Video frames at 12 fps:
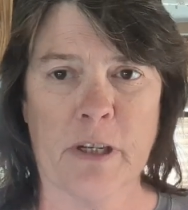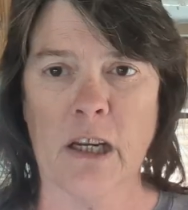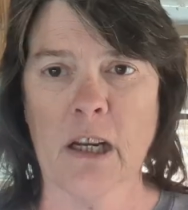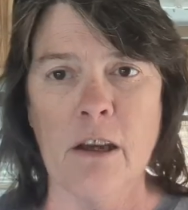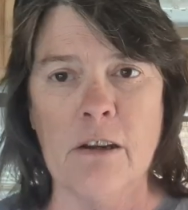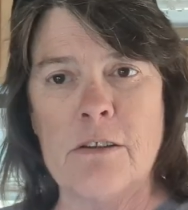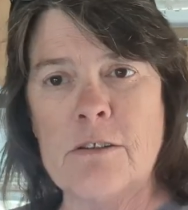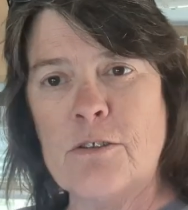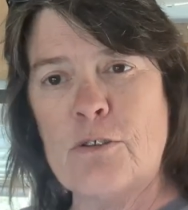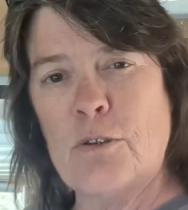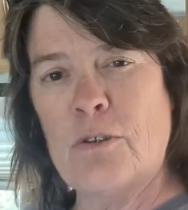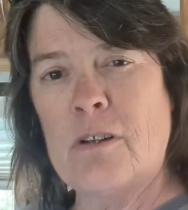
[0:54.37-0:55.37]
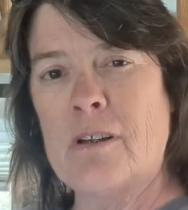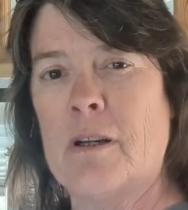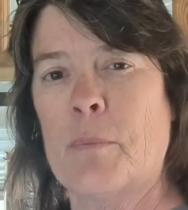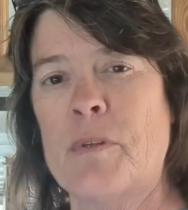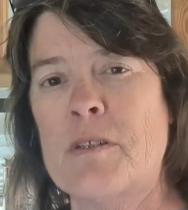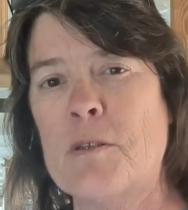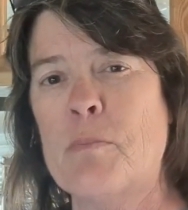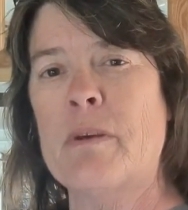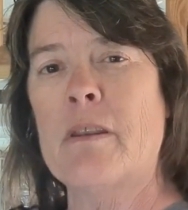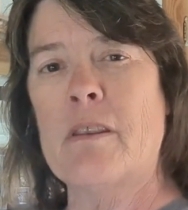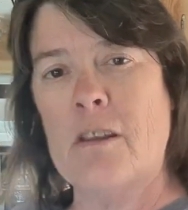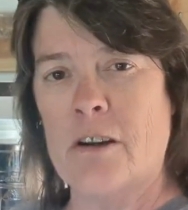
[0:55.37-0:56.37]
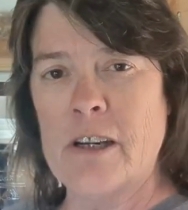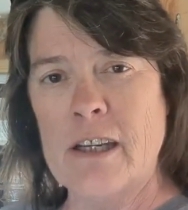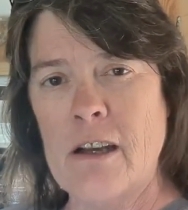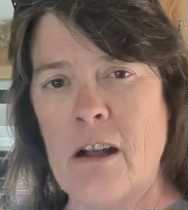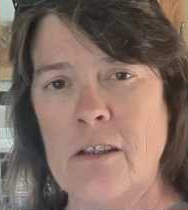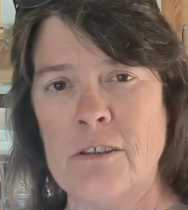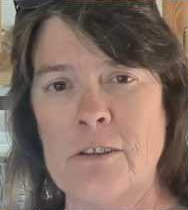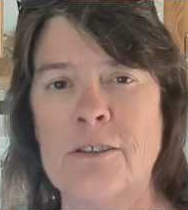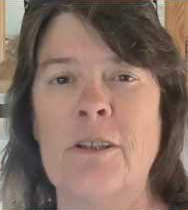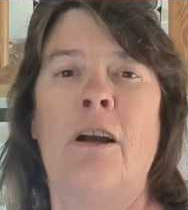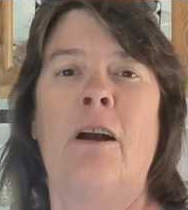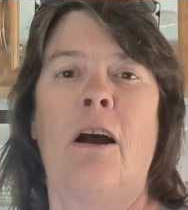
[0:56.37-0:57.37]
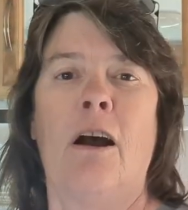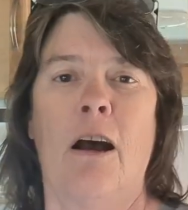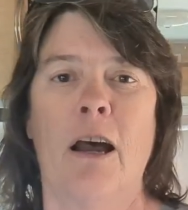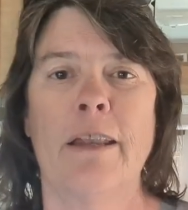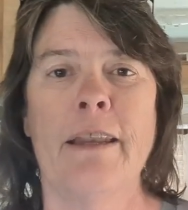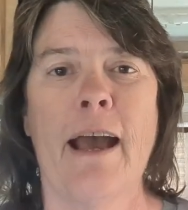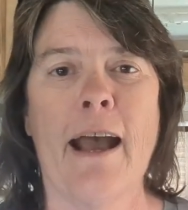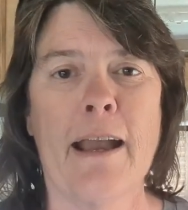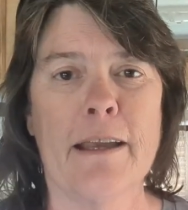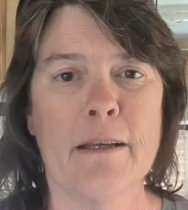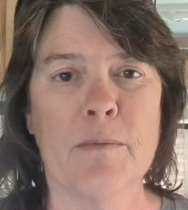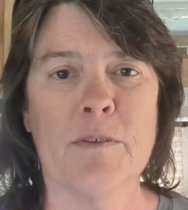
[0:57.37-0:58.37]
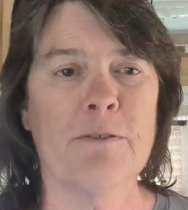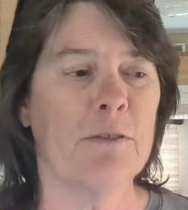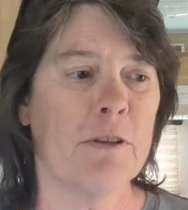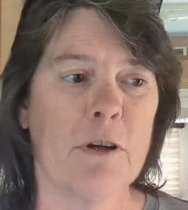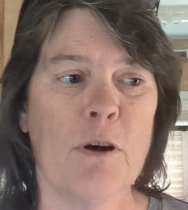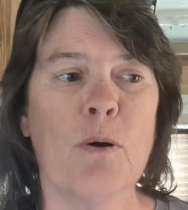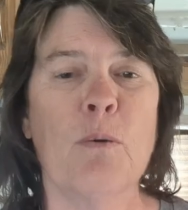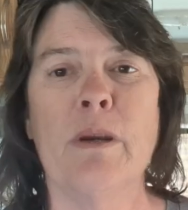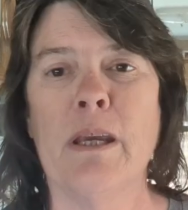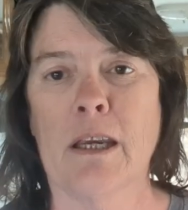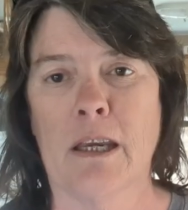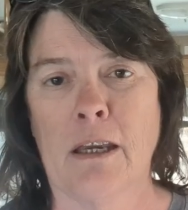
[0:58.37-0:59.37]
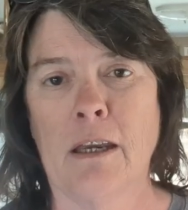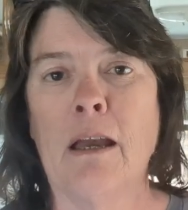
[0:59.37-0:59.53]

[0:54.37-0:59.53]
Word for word: going to go to the store and I'm going to spend thirty dollars on items for the whole week.